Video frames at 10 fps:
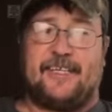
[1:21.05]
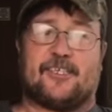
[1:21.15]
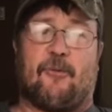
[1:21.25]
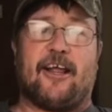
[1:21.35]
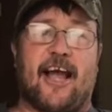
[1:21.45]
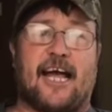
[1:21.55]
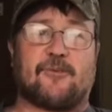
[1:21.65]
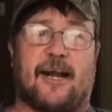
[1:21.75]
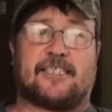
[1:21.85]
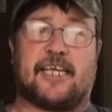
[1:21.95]
So what do you
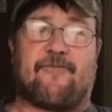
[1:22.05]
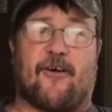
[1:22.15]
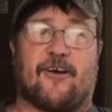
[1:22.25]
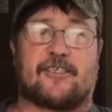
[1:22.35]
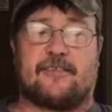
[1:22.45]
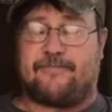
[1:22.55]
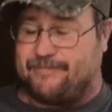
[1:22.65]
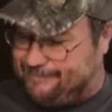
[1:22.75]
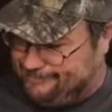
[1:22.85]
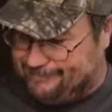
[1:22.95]
guys wanna see first?
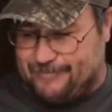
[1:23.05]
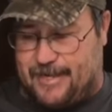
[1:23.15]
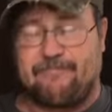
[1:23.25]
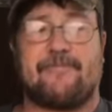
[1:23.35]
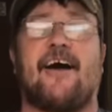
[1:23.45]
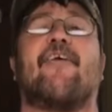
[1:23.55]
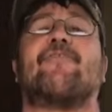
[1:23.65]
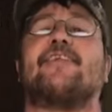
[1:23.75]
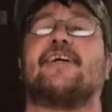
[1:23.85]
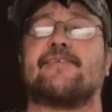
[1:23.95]
Yeah,
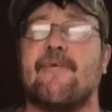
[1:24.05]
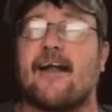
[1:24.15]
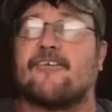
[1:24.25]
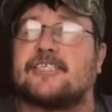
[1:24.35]
tough, it doesn't matter.